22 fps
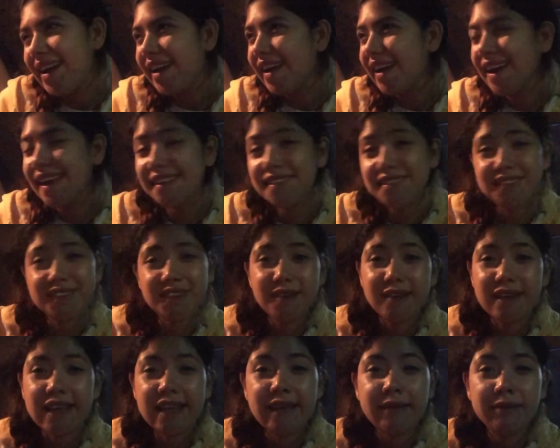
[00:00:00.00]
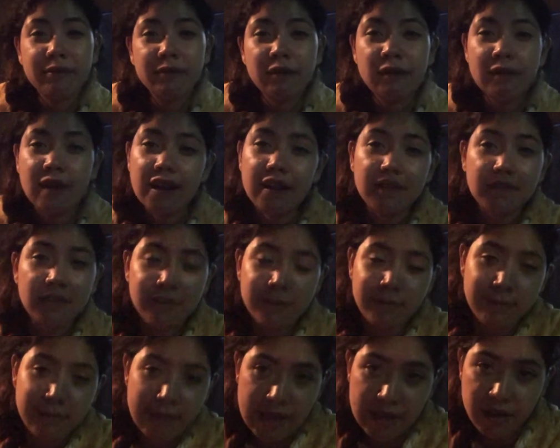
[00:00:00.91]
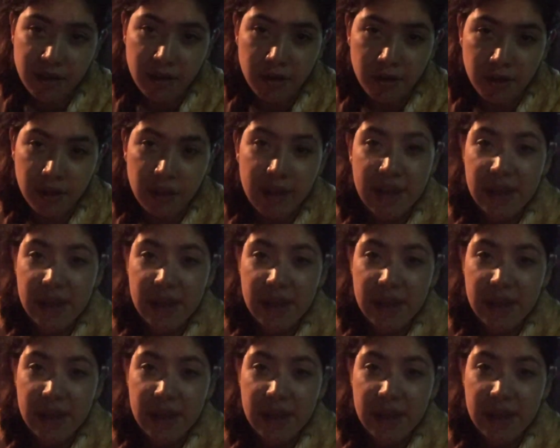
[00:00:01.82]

And so we went into Main Hall.